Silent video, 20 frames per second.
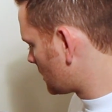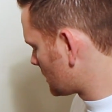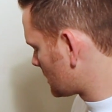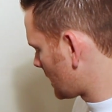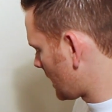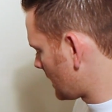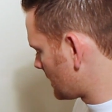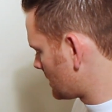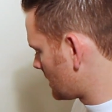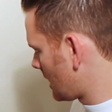
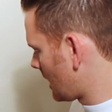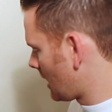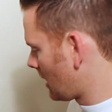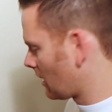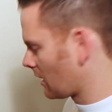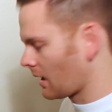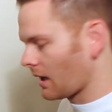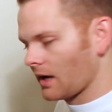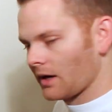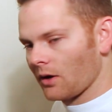just has
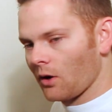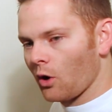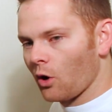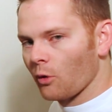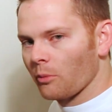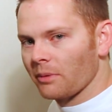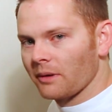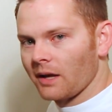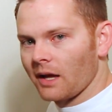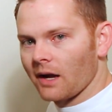that kind of
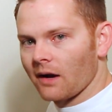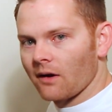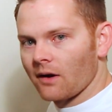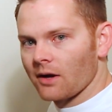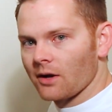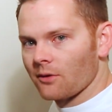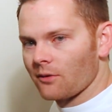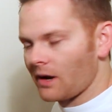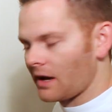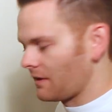open
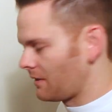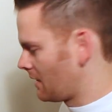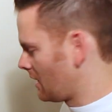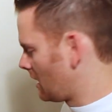area right